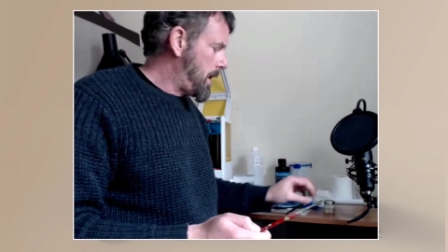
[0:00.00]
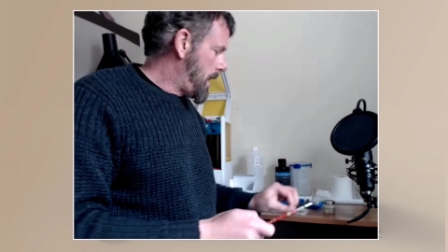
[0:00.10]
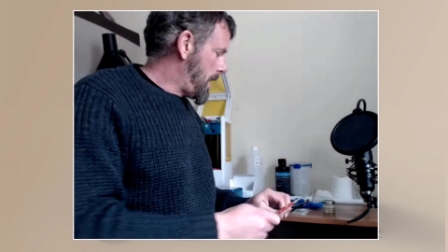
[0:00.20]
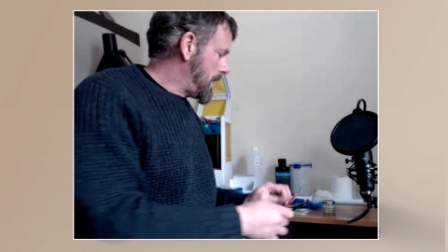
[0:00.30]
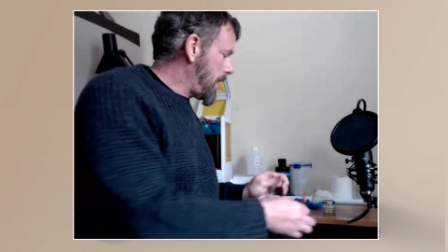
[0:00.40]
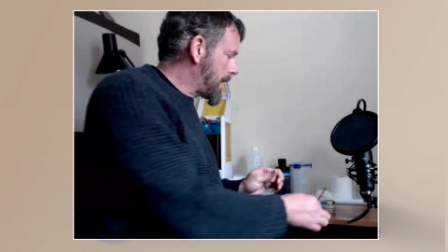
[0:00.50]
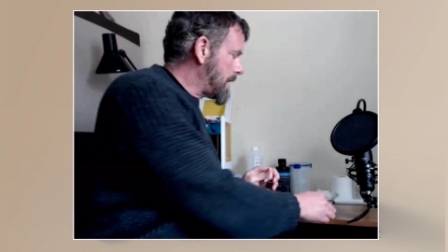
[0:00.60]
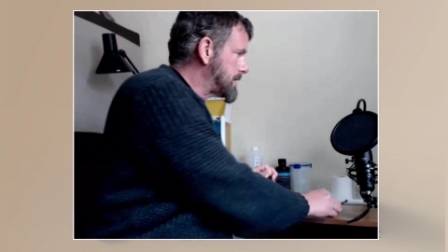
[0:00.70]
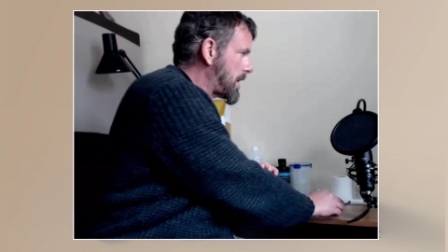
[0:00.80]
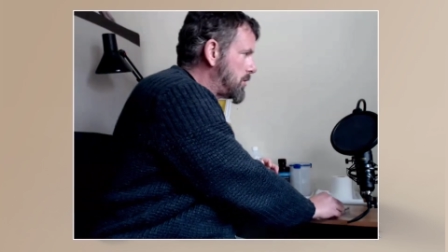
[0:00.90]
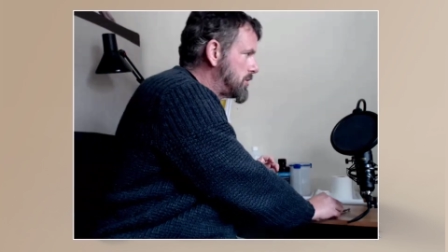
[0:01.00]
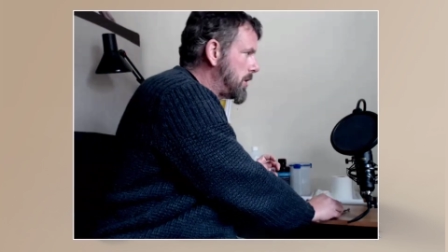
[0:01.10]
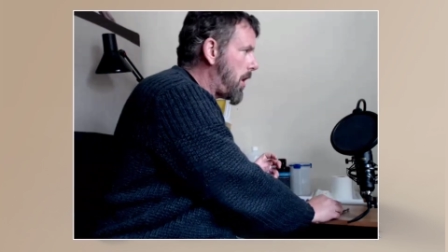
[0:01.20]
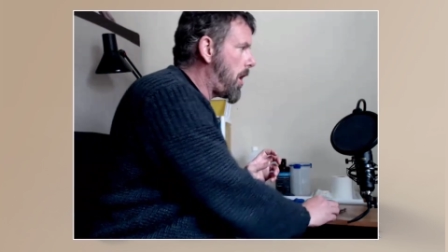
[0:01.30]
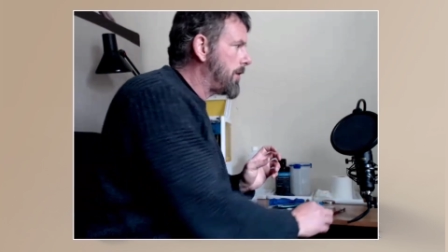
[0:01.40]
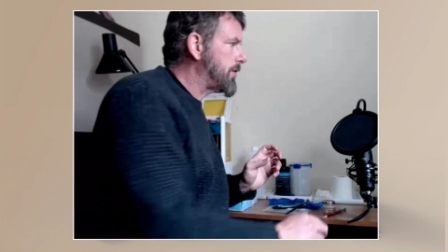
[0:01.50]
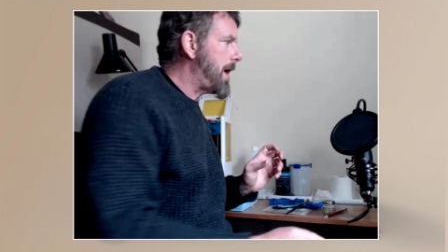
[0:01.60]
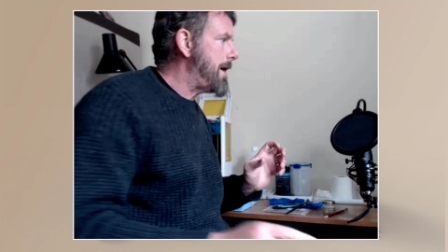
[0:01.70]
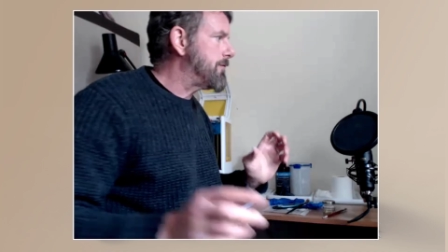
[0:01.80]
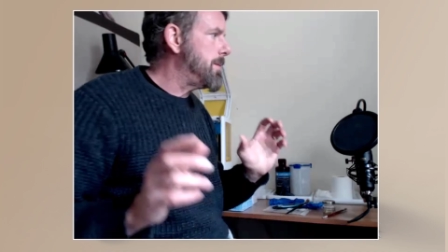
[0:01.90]
Uh, like I told you, after
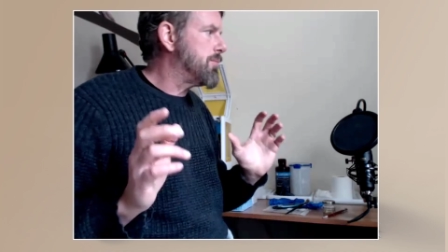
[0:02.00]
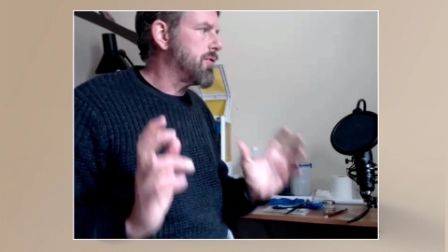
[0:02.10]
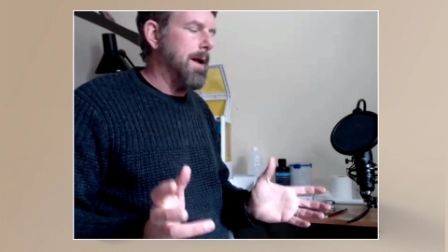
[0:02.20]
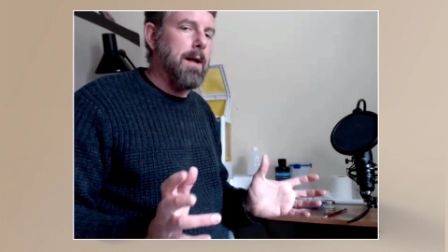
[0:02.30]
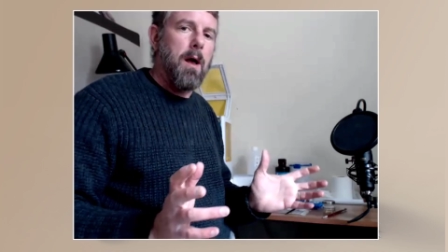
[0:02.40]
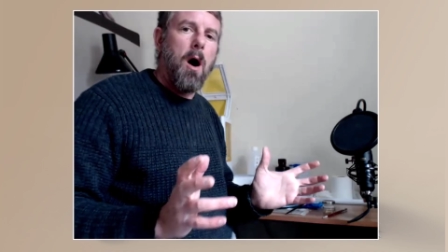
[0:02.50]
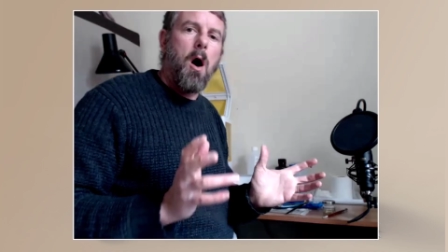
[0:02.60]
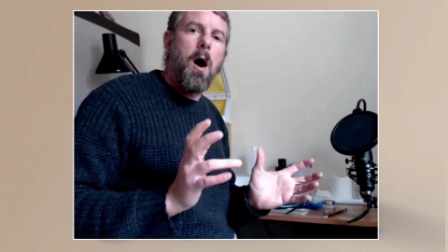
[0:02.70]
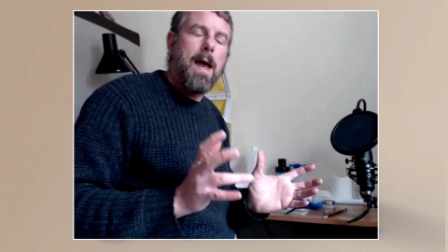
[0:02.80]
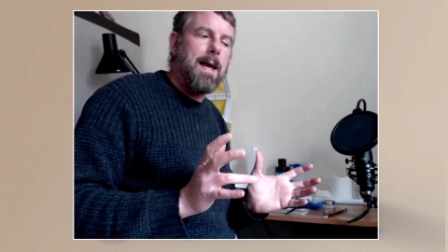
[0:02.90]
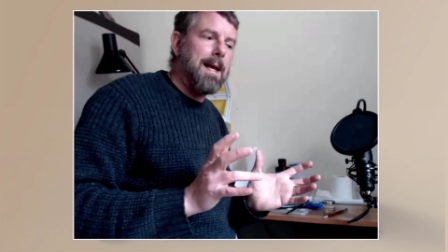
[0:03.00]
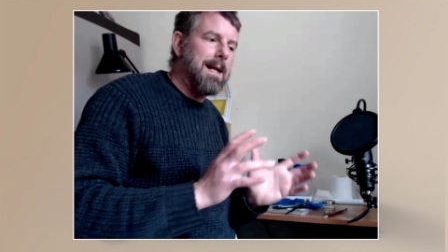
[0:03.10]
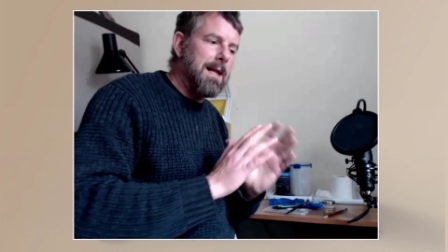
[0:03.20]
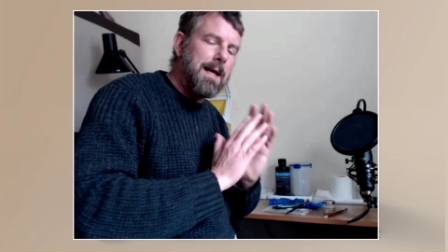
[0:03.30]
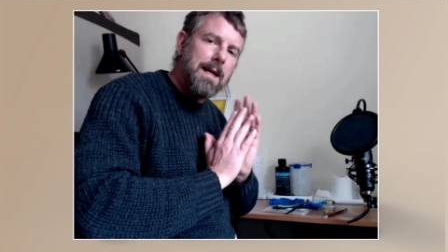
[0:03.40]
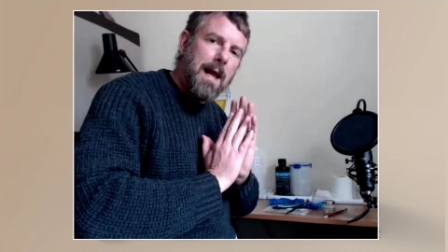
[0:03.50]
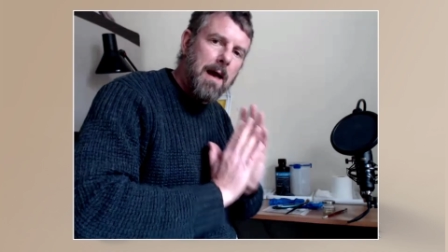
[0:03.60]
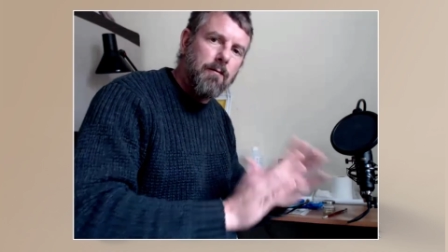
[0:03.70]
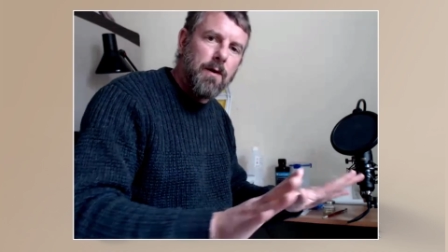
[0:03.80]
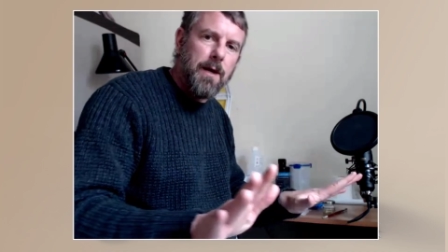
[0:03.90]
every print, I clean
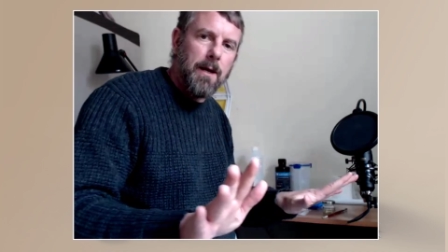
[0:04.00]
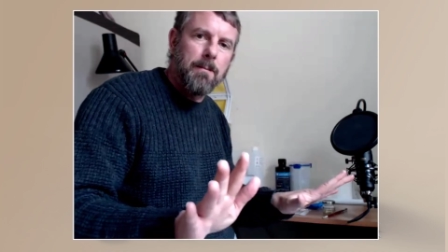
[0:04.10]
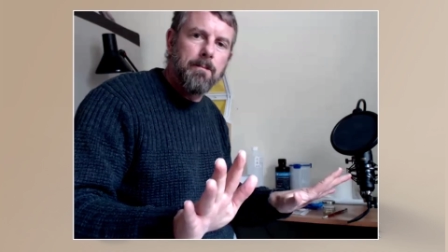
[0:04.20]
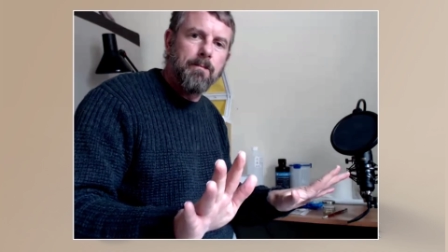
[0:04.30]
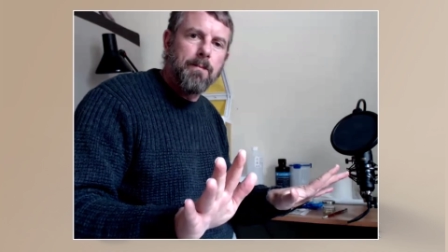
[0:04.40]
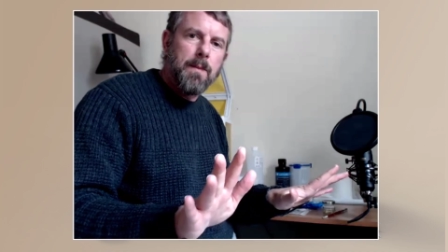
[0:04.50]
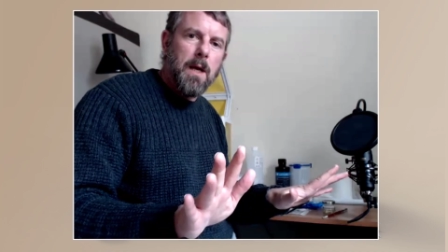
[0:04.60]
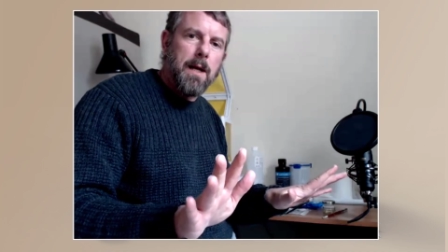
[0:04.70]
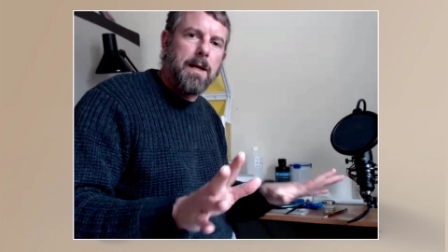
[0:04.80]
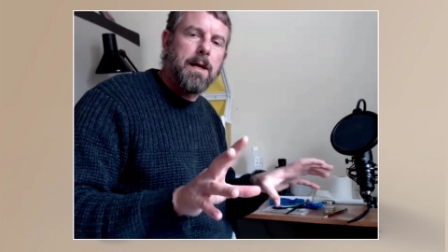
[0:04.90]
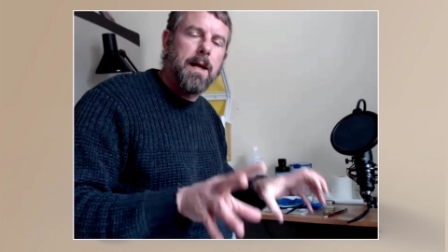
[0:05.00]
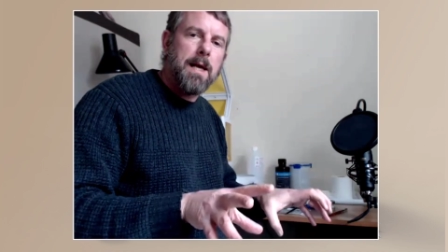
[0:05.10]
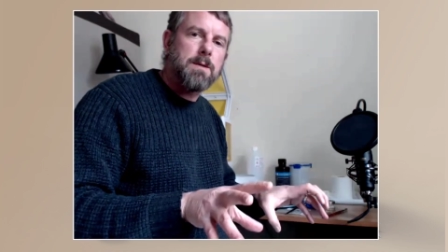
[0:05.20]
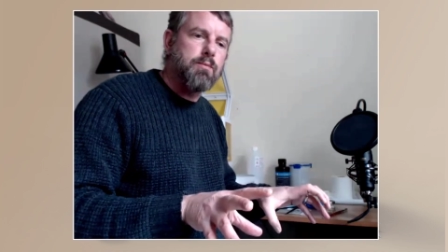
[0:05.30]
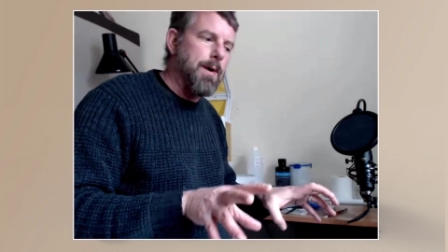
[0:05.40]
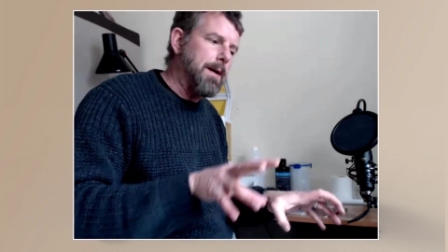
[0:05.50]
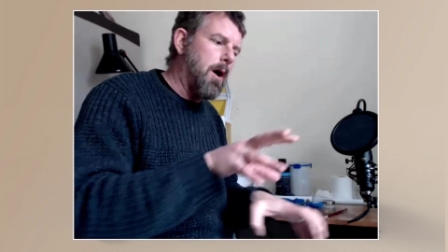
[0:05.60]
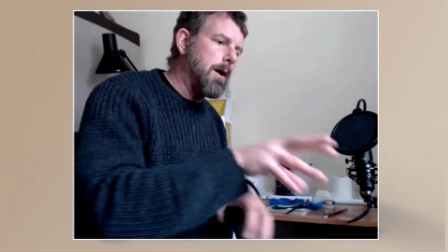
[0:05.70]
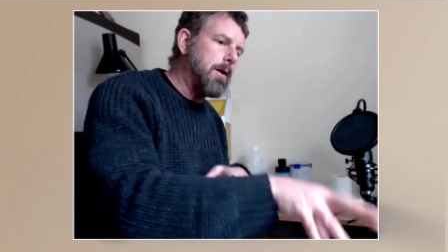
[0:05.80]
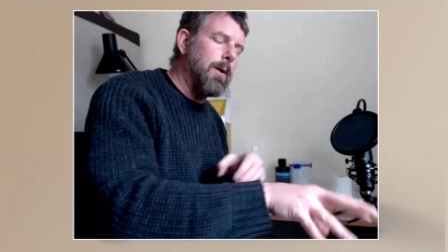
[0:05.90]
everything. And then the next print,
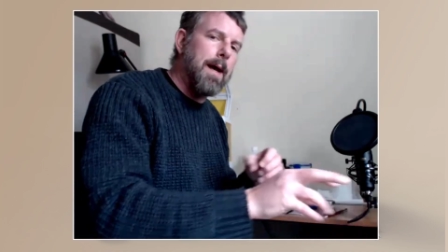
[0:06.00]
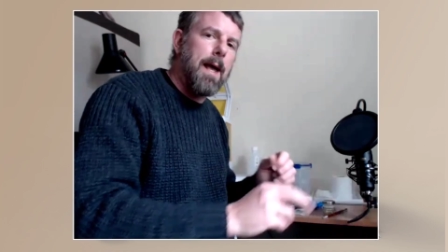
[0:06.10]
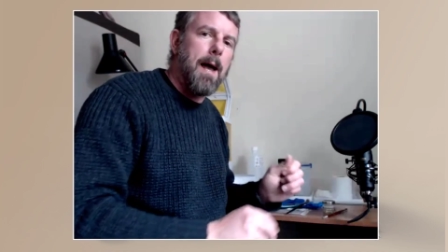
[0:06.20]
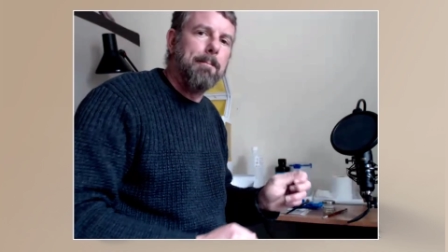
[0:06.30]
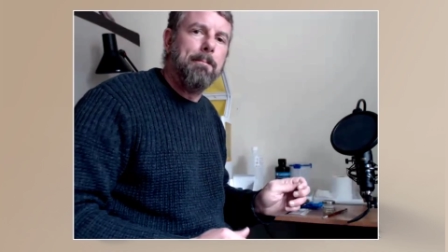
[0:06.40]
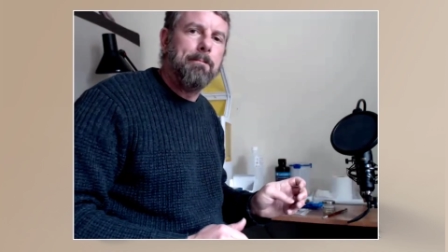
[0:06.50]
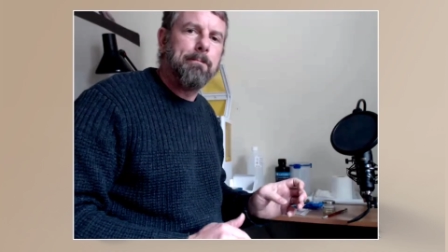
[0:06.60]
I do it again.